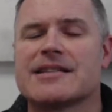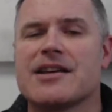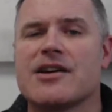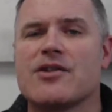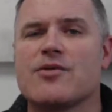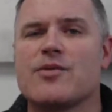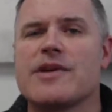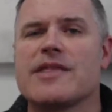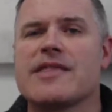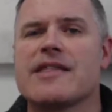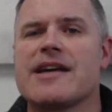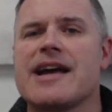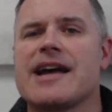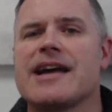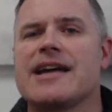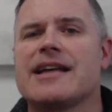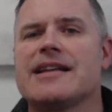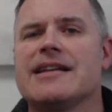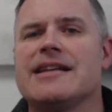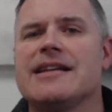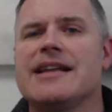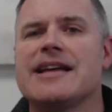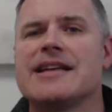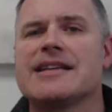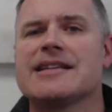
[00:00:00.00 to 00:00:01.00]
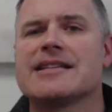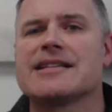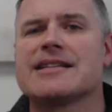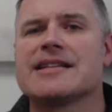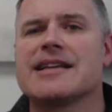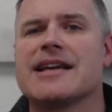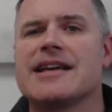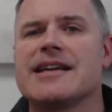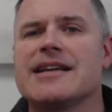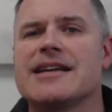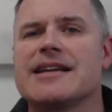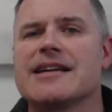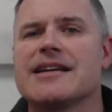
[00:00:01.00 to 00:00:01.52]
So with that, let's
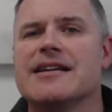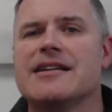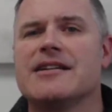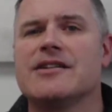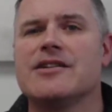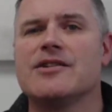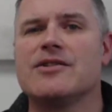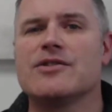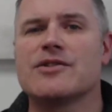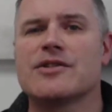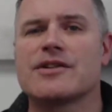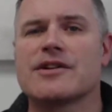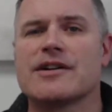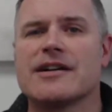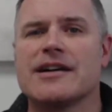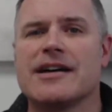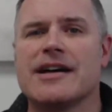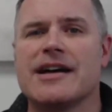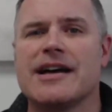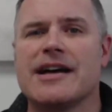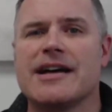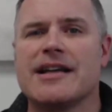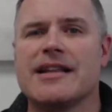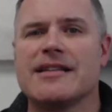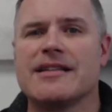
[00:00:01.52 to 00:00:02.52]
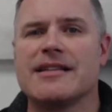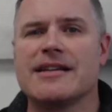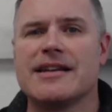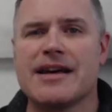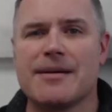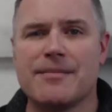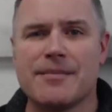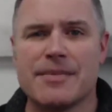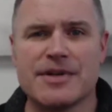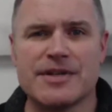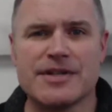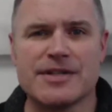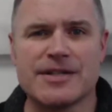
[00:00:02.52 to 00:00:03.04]
take a look at the
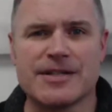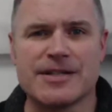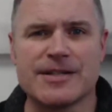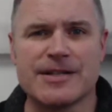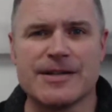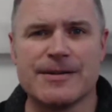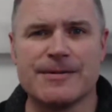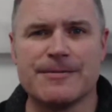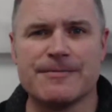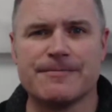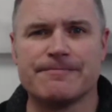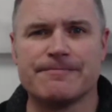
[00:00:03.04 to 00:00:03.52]
numbers.